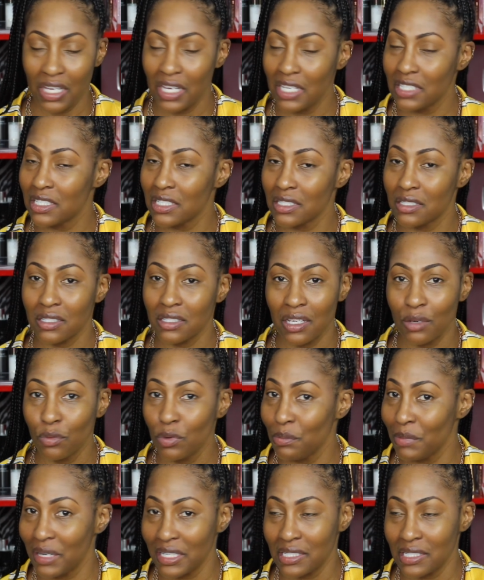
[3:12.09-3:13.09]
it just it
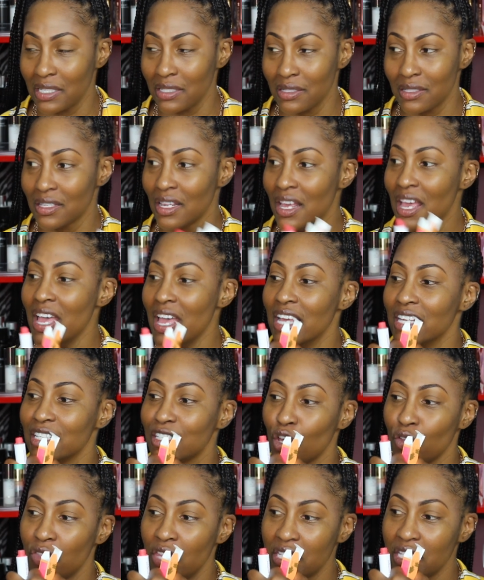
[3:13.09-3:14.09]
wouldn't make sense
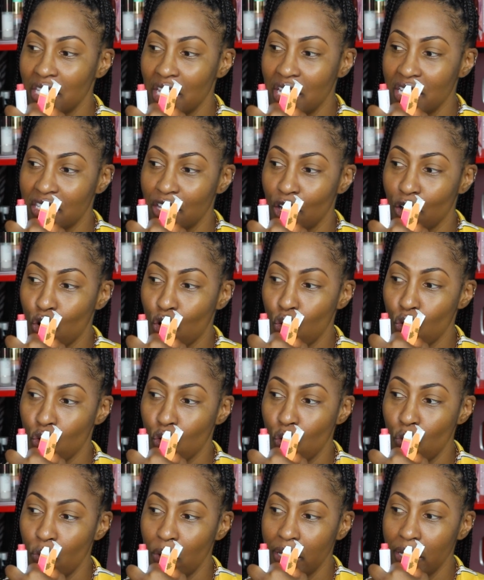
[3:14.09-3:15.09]
so this is their
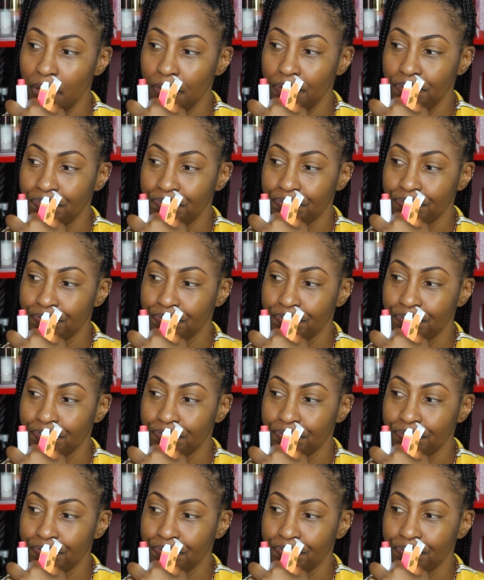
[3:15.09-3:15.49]
coral one